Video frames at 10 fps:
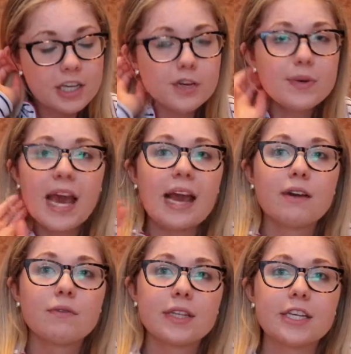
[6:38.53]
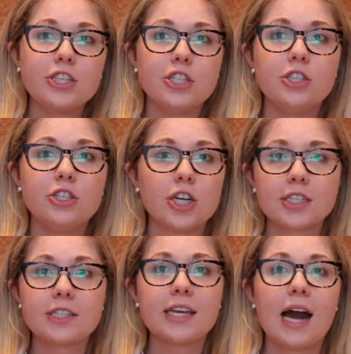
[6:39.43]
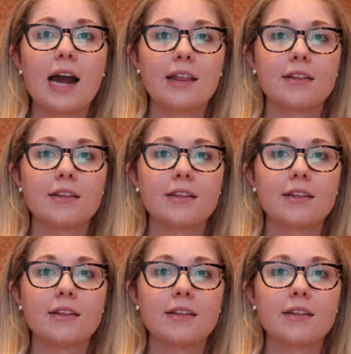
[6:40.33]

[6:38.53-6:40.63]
You can't really just get out